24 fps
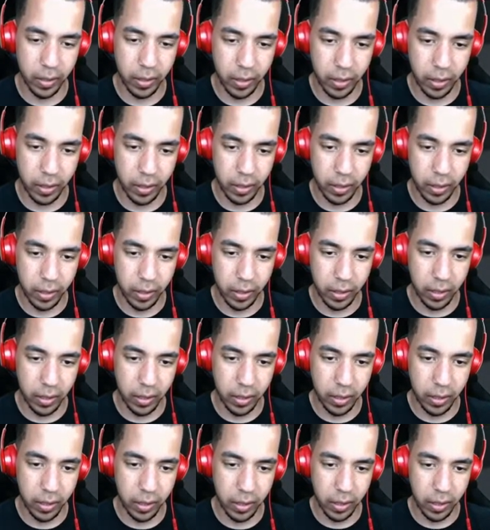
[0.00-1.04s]

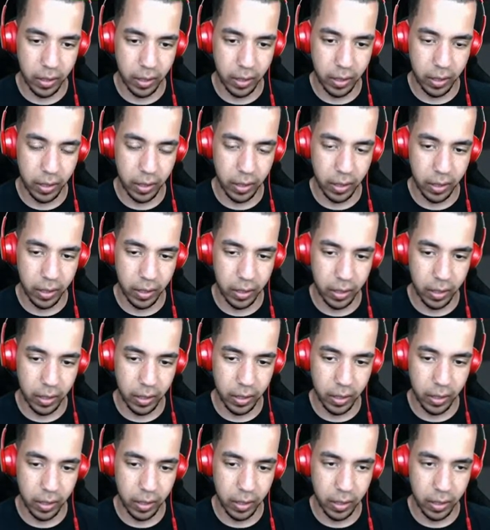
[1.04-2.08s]

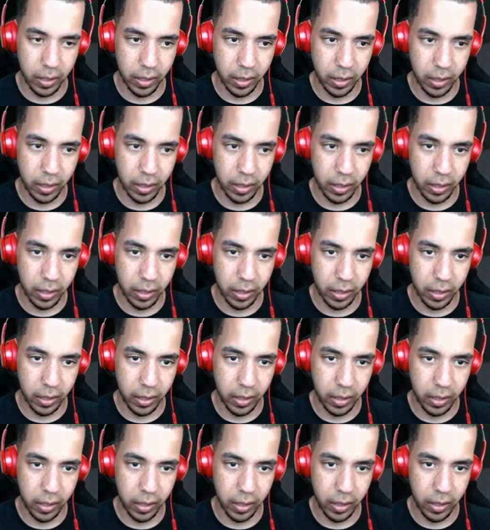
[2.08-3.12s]

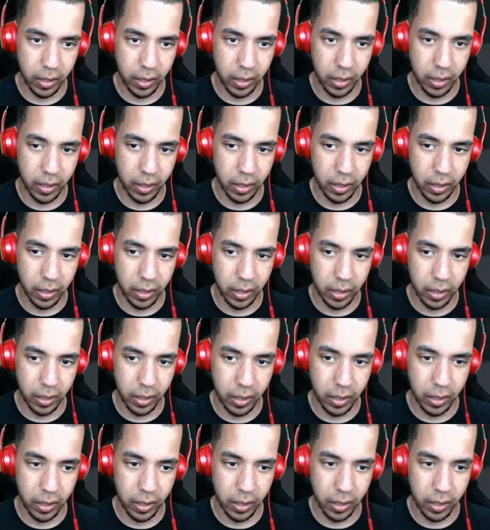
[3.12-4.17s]

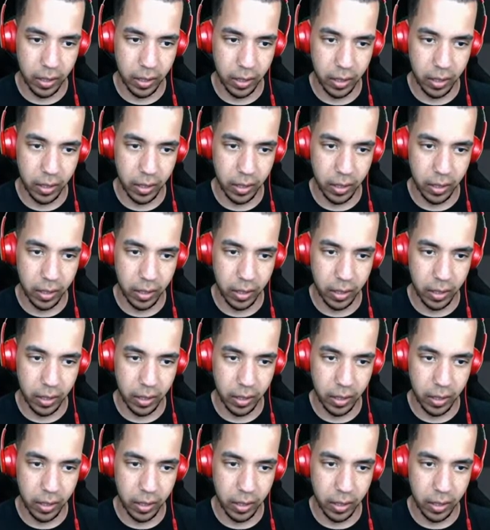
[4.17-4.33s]
(no one is talking)